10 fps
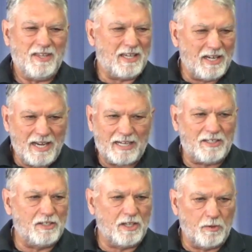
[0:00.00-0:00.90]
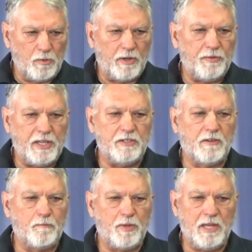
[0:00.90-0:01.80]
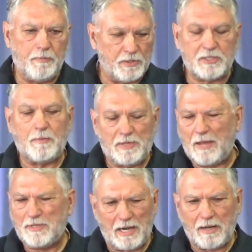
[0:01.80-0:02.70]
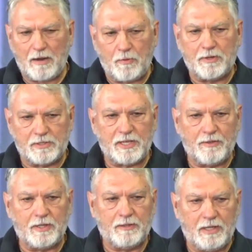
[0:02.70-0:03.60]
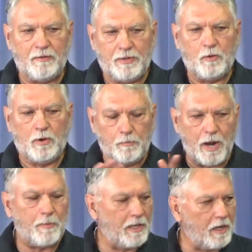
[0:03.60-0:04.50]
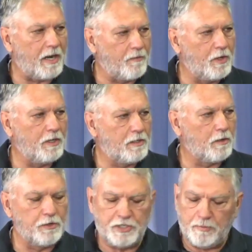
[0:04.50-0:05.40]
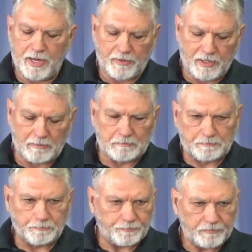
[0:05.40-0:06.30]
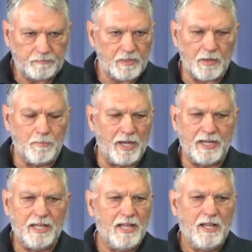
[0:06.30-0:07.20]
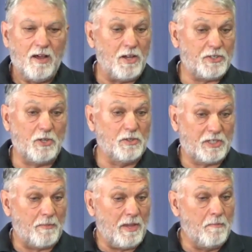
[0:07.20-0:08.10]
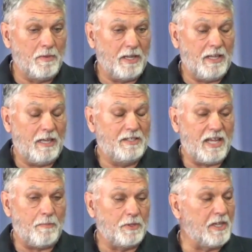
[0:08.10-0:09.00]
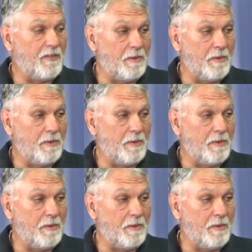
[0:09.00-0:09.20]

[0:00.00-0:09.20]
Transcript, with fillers: connected to the real needs of people sometimes. And I, I want to say that there, there, were probably a lot of good clergy back then, but also some Im, examples of